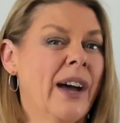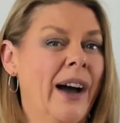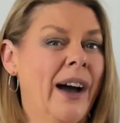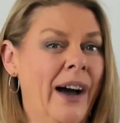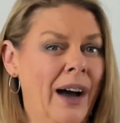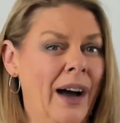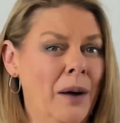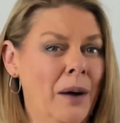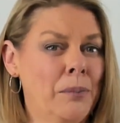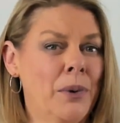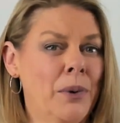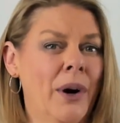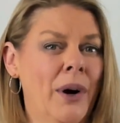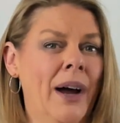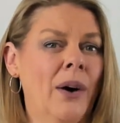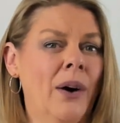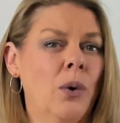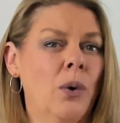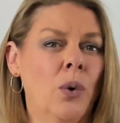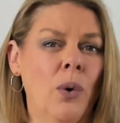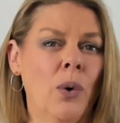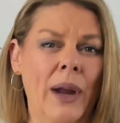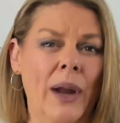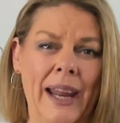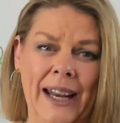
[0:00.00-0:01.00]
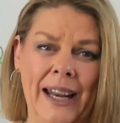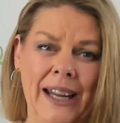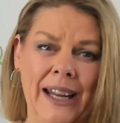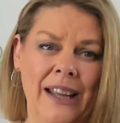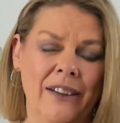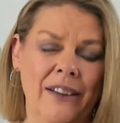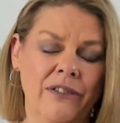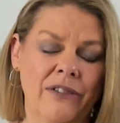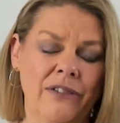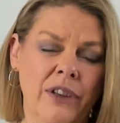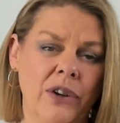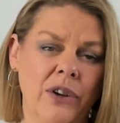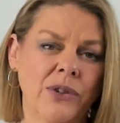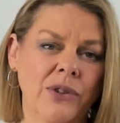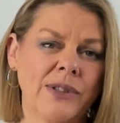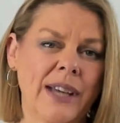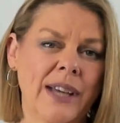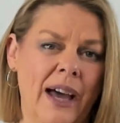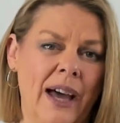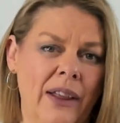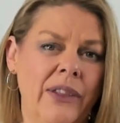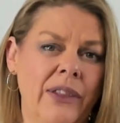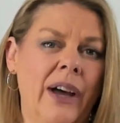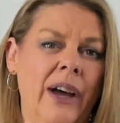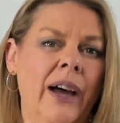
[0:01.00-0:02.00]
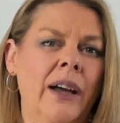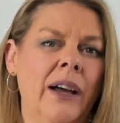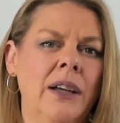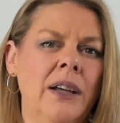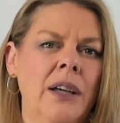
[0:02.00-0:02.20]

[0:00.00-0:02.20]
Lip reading: APRA or any of those other